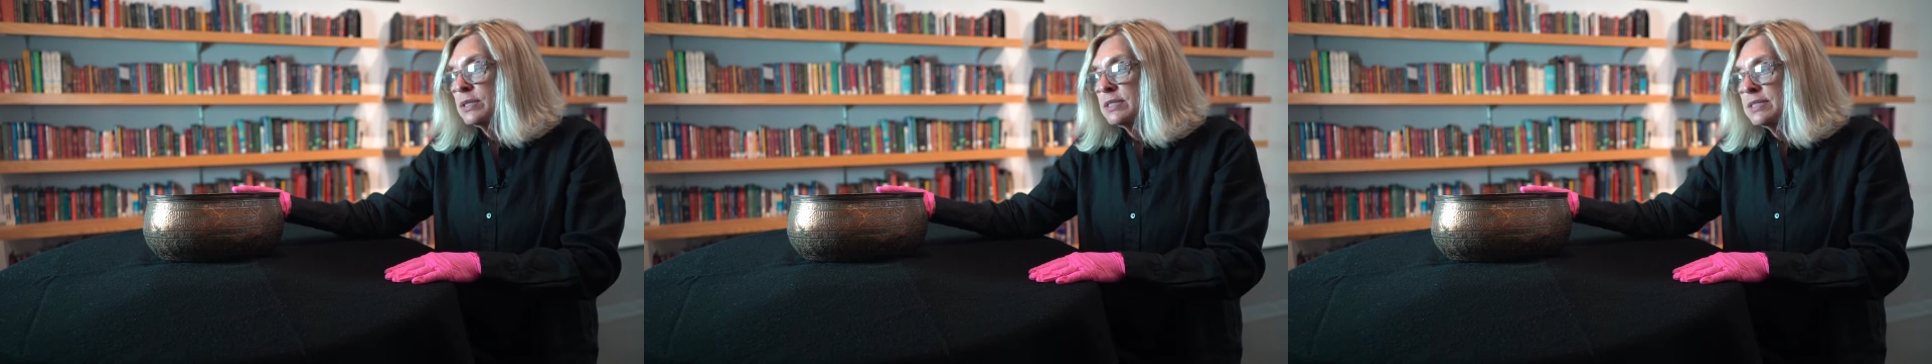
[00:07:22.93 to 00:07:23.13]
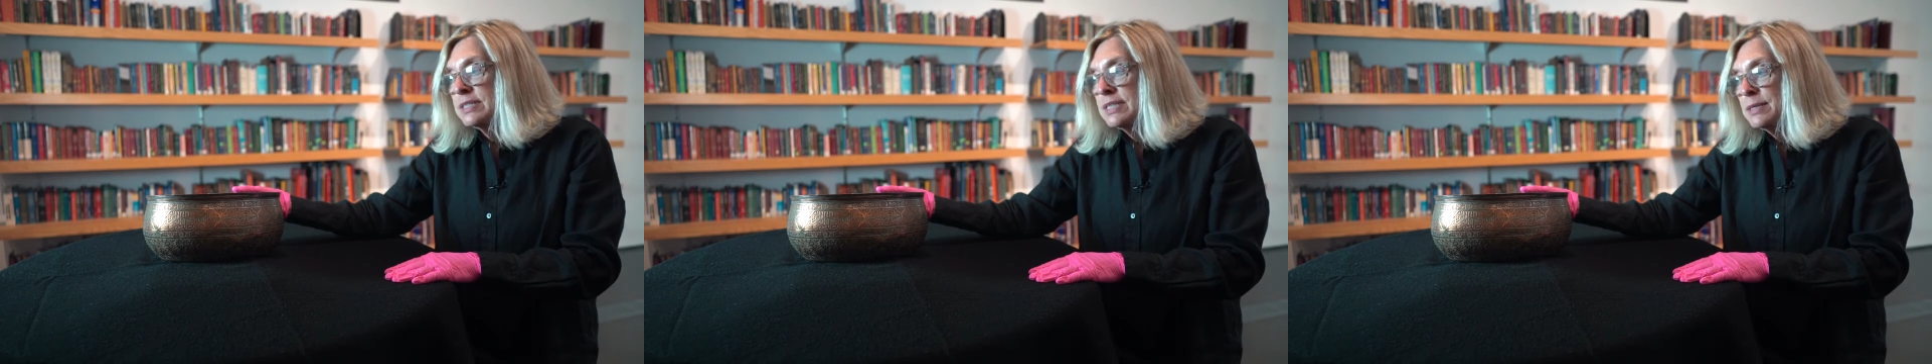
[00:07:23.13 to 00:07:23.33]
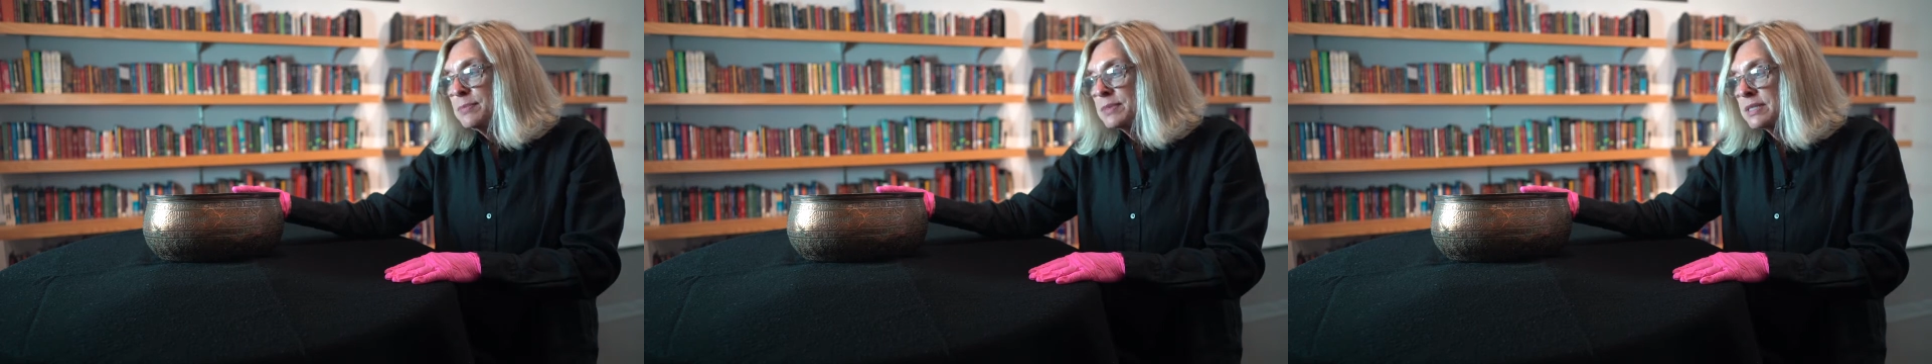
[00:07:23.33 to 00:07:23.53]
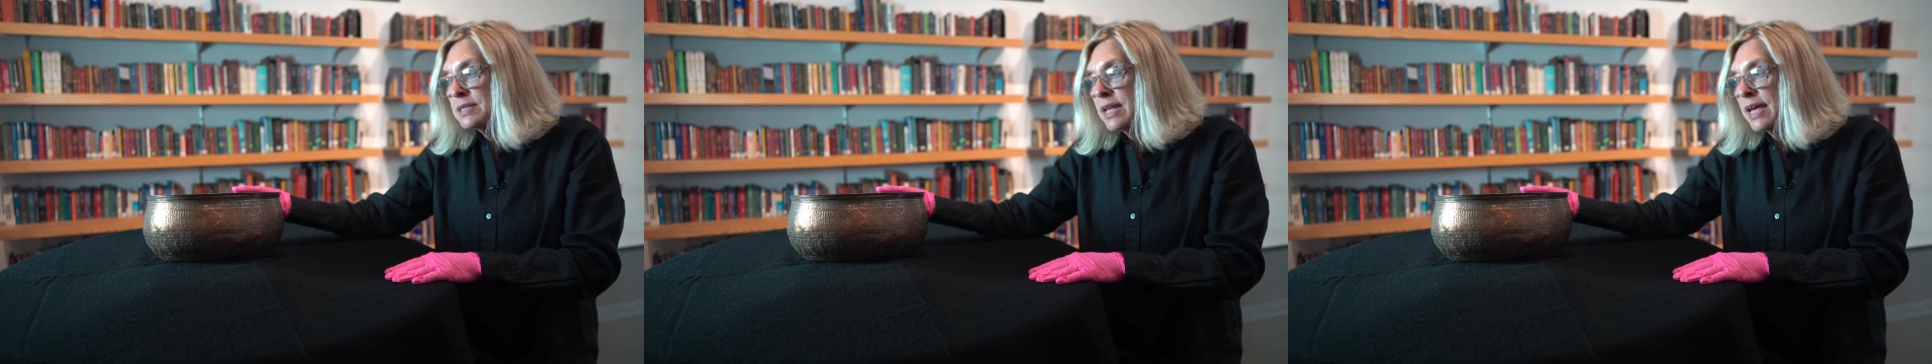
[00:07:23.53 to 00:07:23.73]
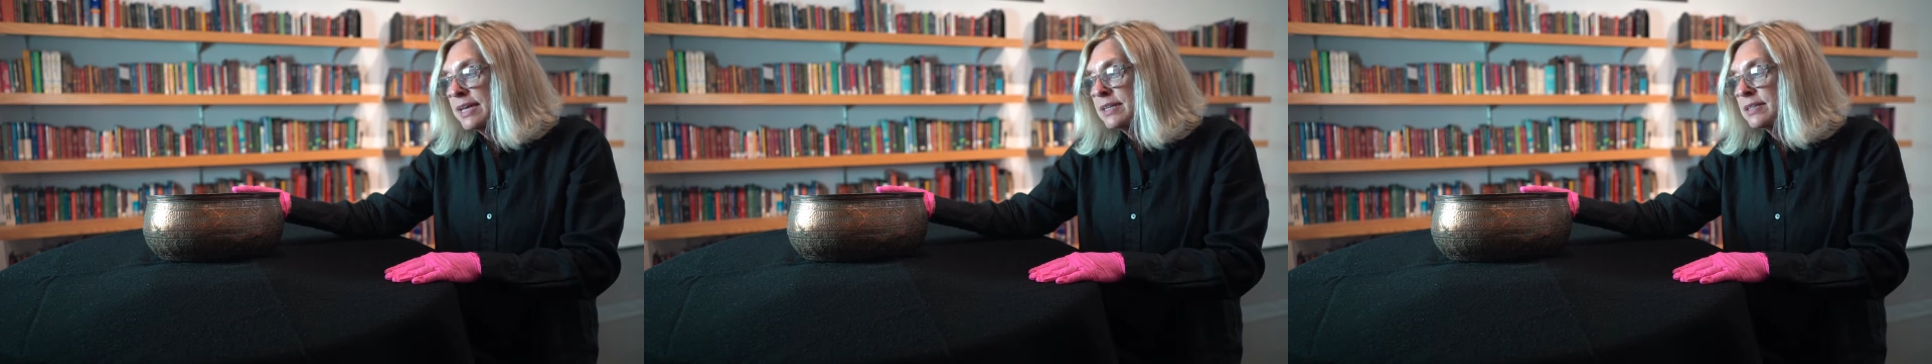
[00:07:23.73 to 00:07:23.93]
What seems
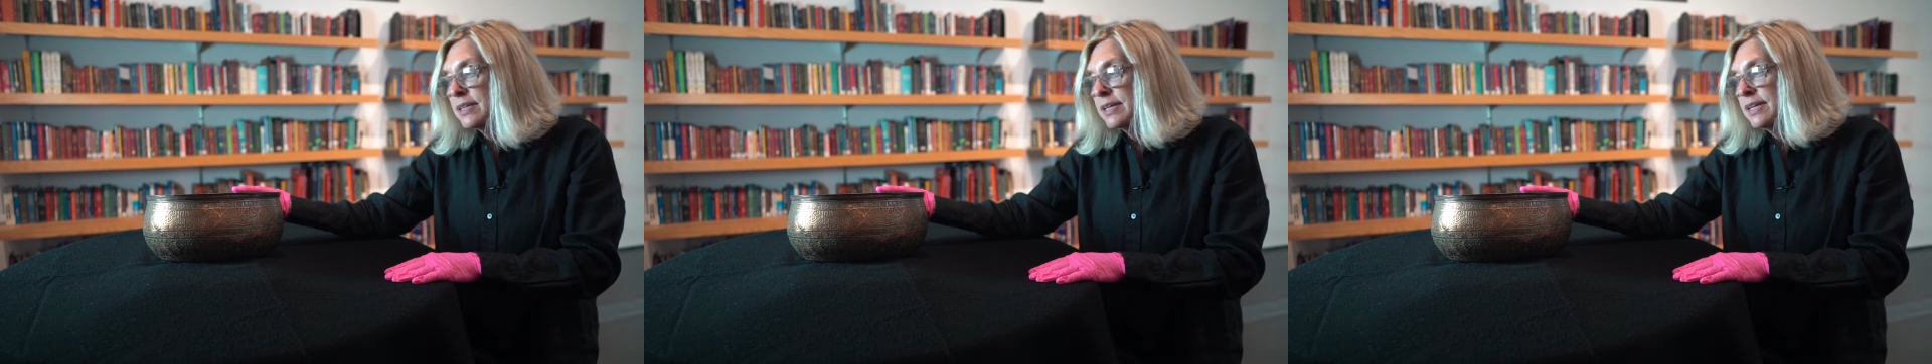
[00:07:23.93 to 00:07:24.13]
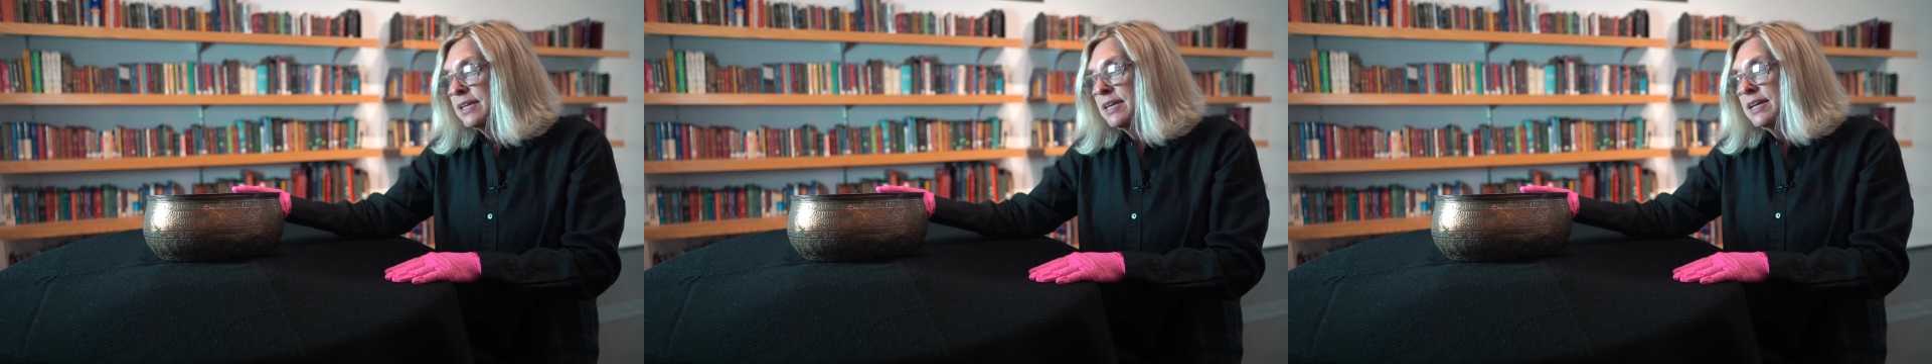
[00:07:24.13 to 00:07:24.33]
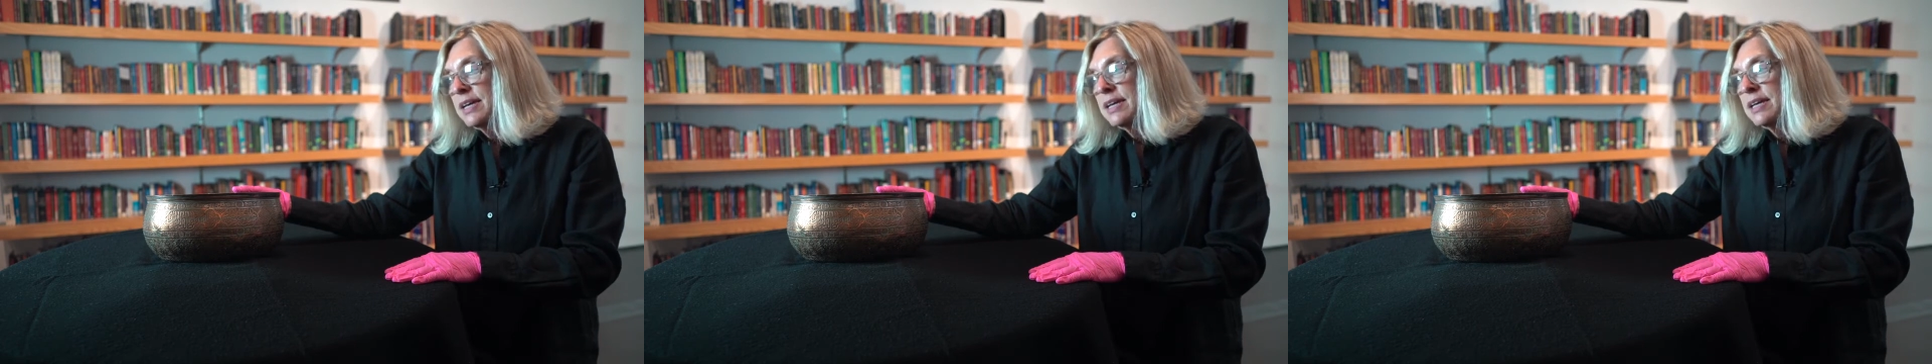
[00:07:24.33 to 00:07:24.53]
likely